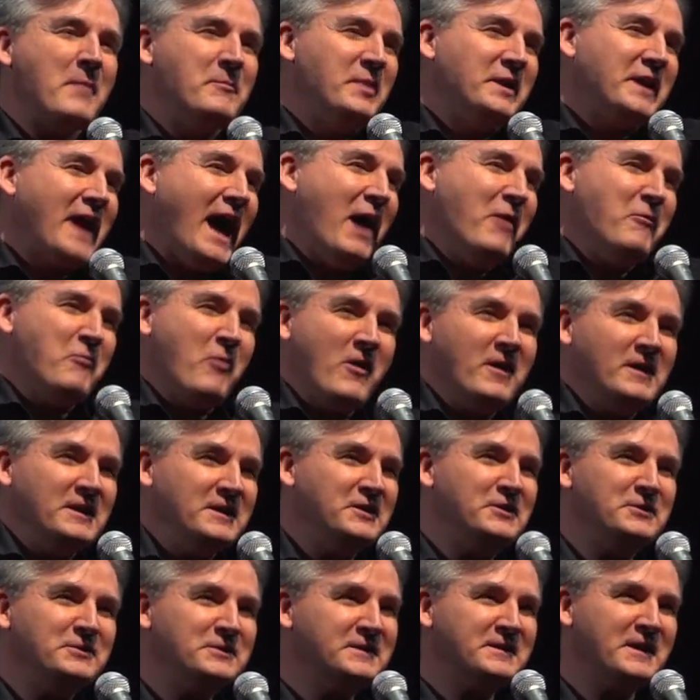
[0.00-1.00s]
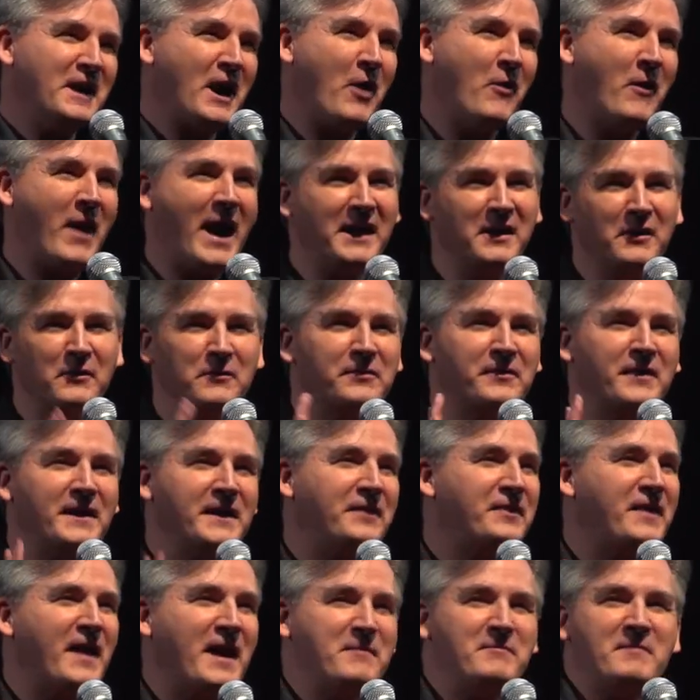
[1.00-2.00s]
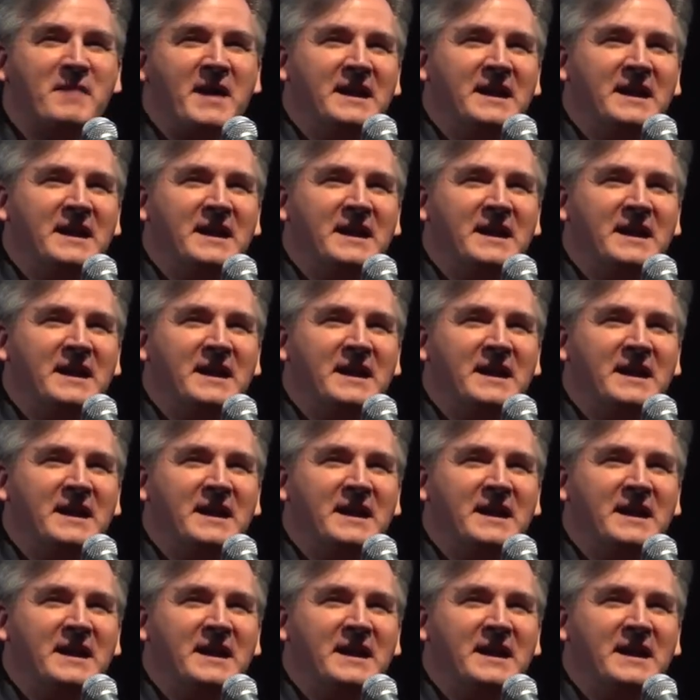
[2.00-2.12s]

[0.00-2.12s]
But I want you to know, I don't think that